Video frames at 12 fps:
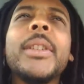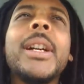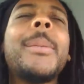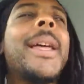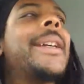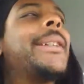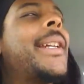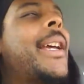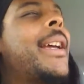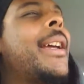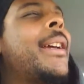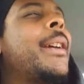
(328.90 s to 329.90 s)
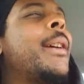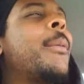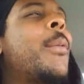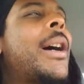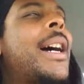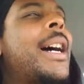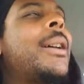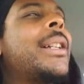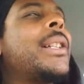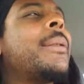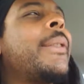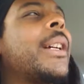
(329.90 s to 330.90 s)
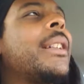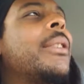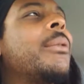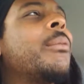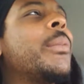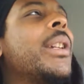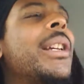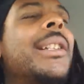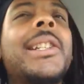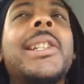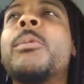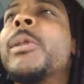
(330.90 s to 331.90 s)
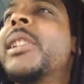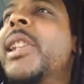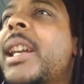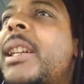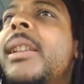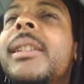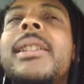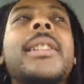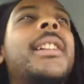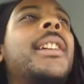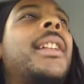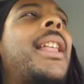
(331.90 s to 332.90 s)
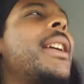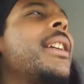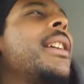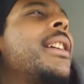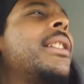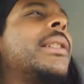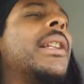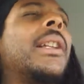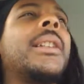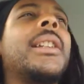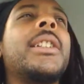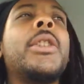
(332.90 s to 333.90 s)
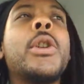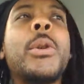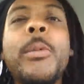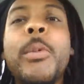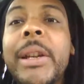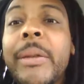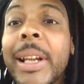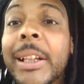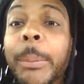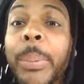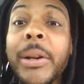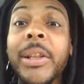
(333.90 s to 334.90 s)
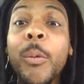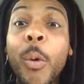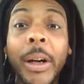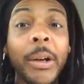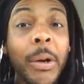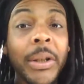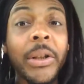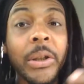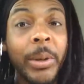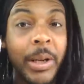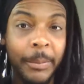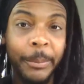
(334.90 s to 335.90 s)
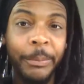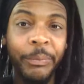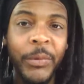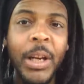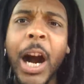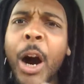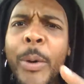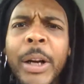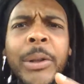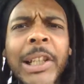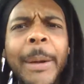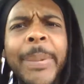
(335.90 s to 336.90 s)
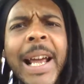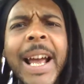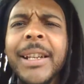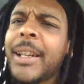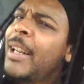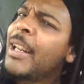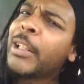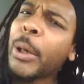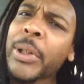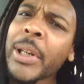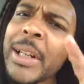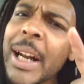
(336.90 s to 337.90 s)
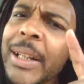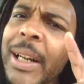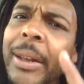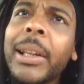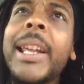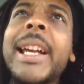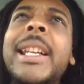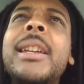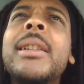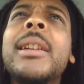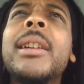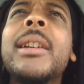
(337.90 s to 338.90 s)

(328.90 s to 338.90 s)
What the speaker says: I'm like, damn, wow, this is ridiculous. Like, they wouldn't even let the person walk across the street. Oh, and on top of that, there was another lady